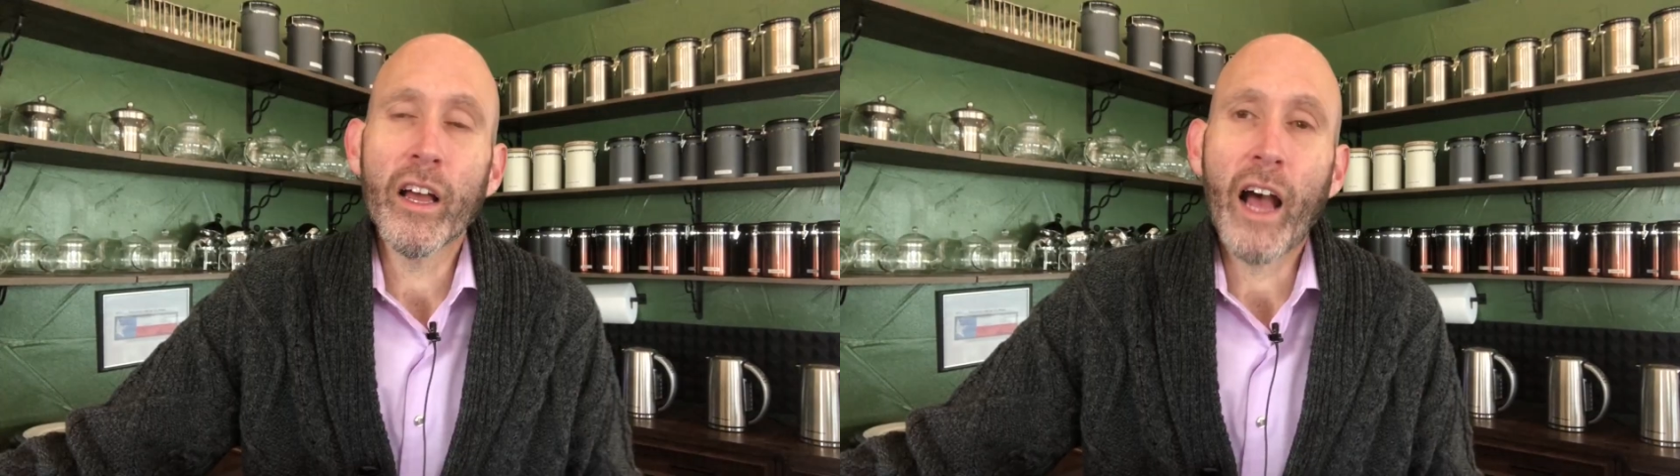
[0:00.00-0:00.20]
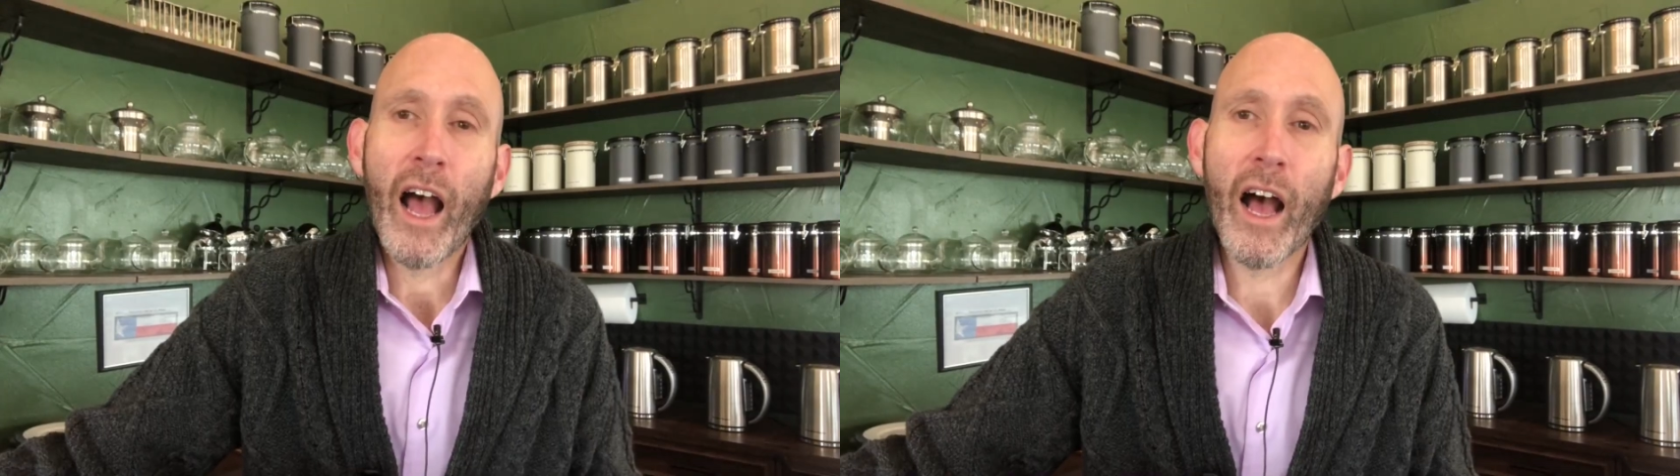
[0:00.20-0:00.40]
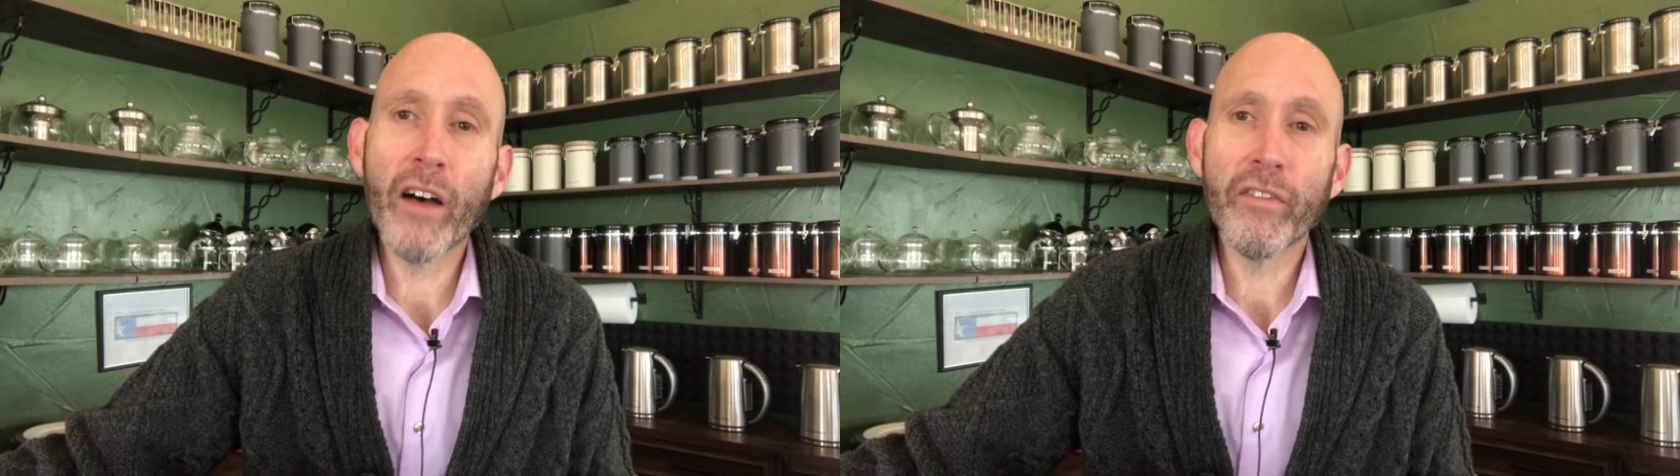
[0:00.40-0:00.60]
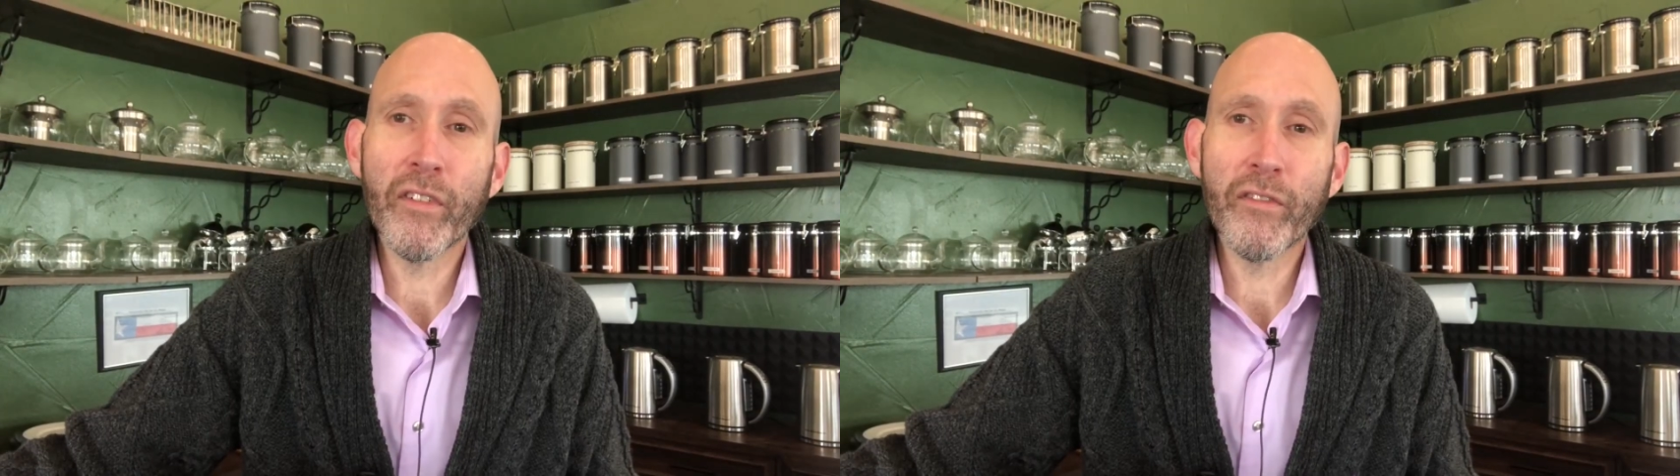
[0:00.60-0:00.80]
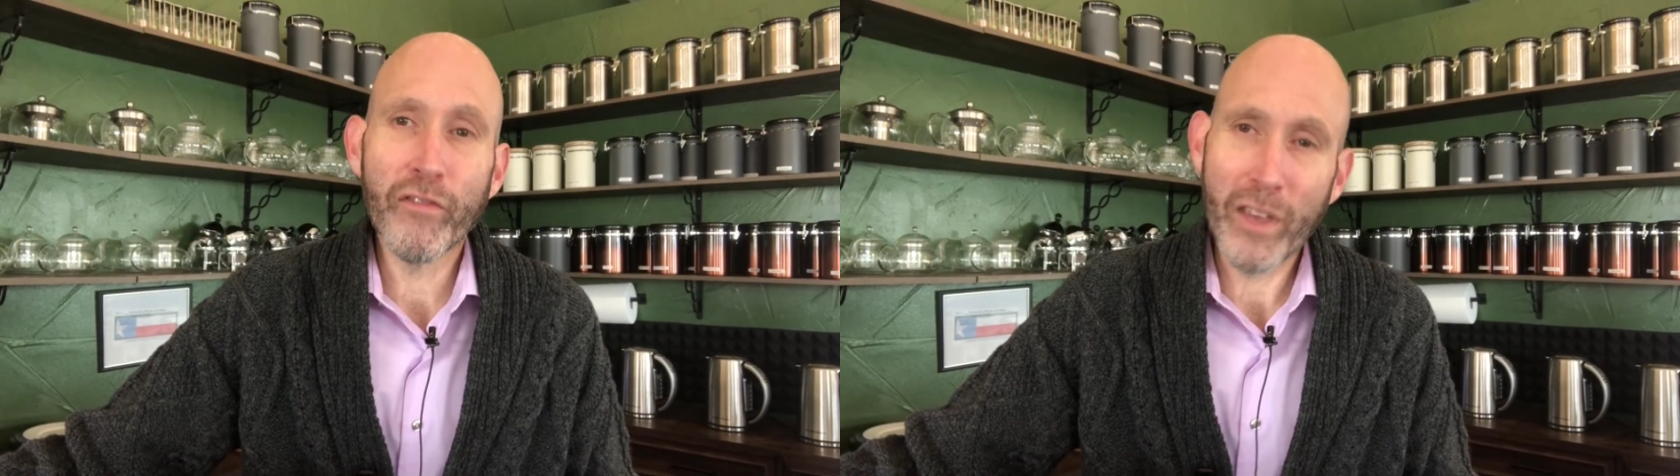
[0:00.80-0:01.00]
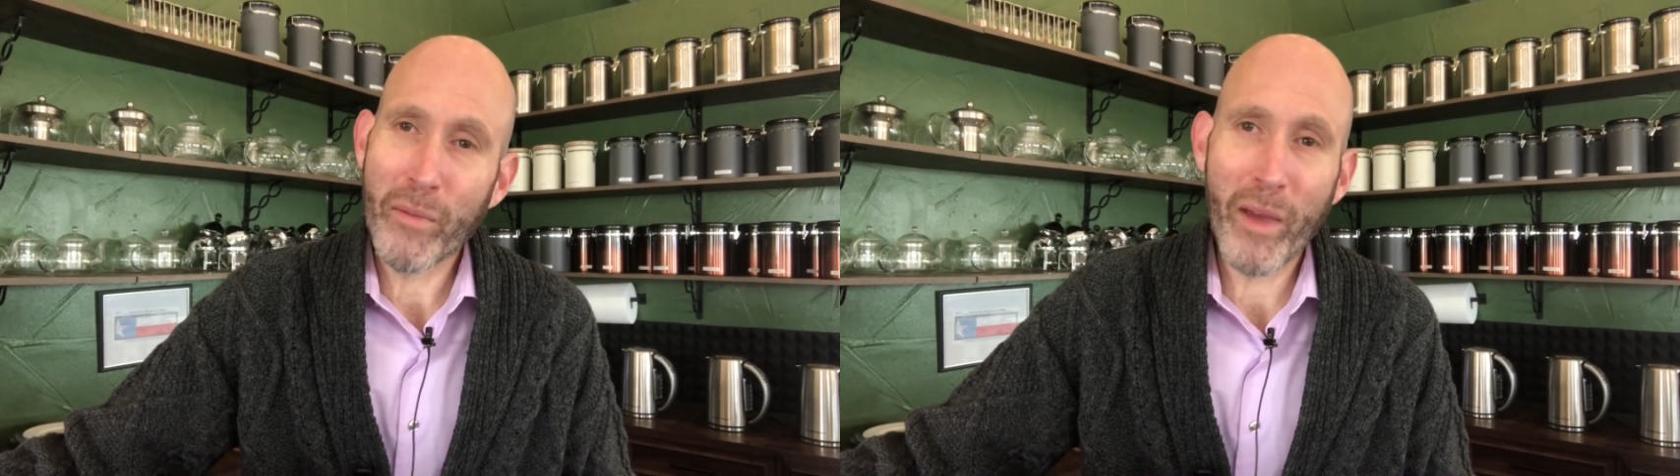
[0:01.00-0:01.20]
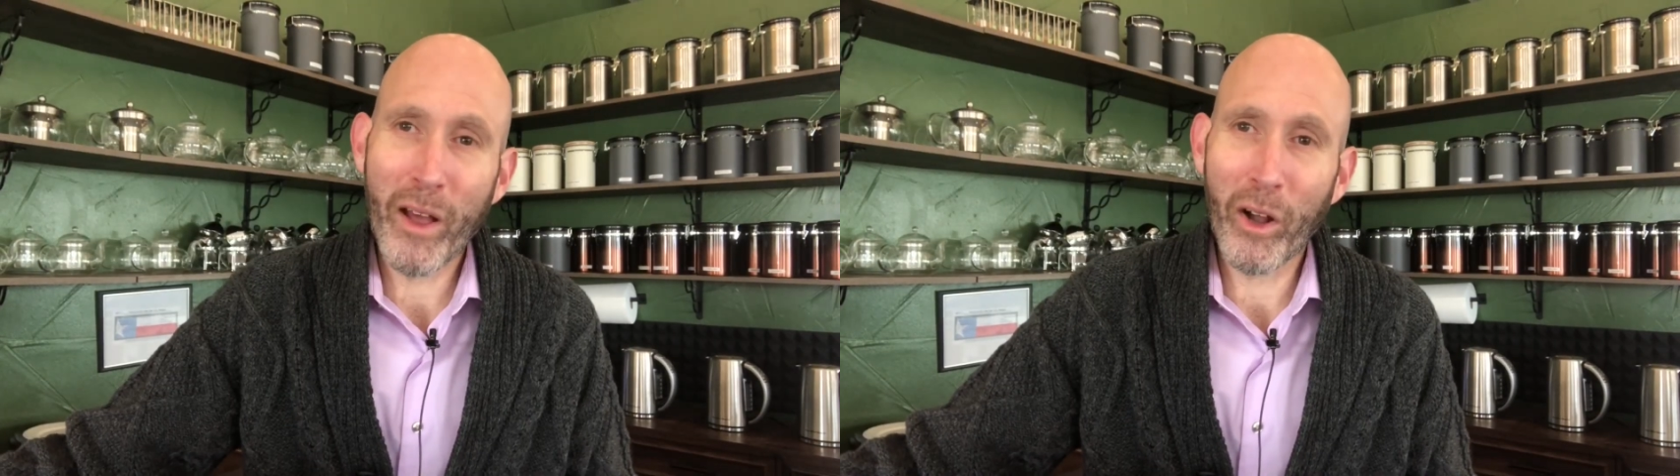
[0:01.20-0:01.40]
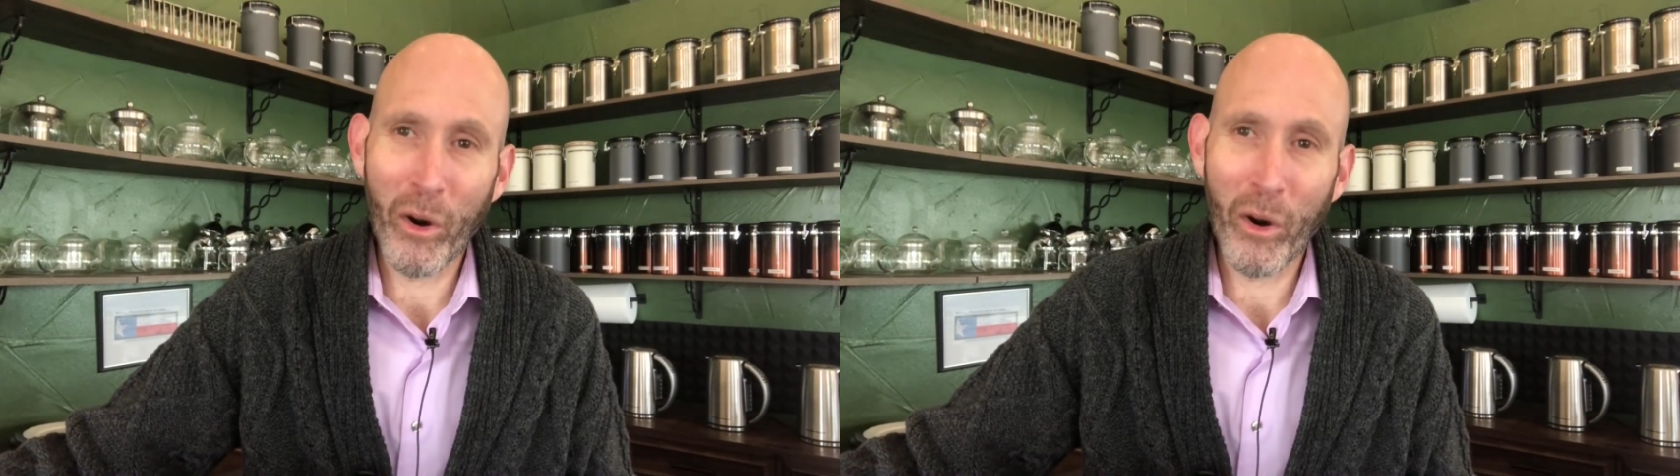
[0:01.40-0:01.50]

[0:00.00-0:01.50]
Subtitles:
have female